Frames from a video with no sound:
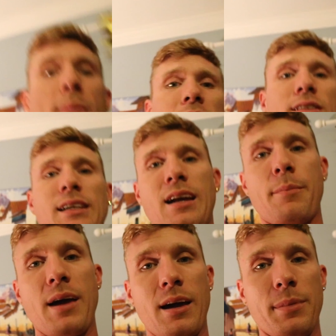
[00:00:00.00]
I'm actually kind
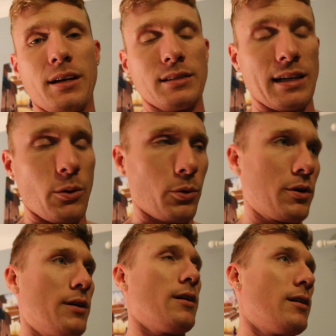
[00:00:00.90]
of mad because I
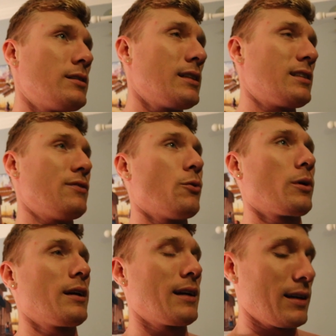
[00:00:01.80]
ordered a
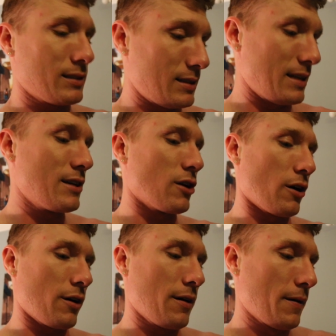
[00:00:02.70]
64 gig SD
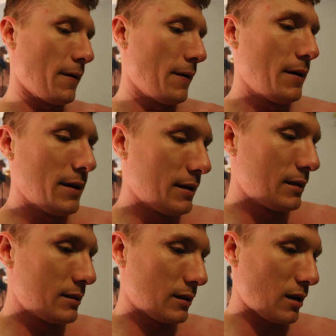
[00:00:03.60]
card
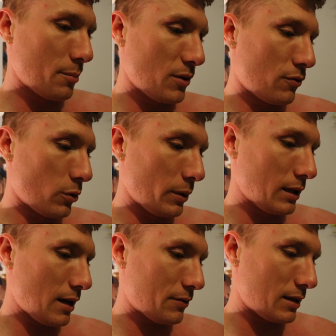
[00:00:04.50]
to come before we
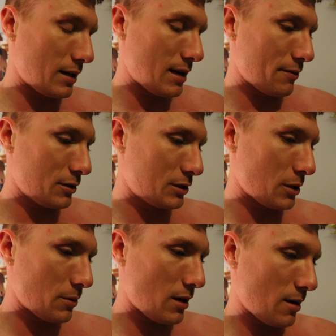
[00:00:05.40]
left, and it never
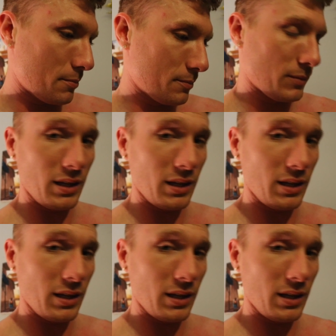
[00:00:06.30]
showed up.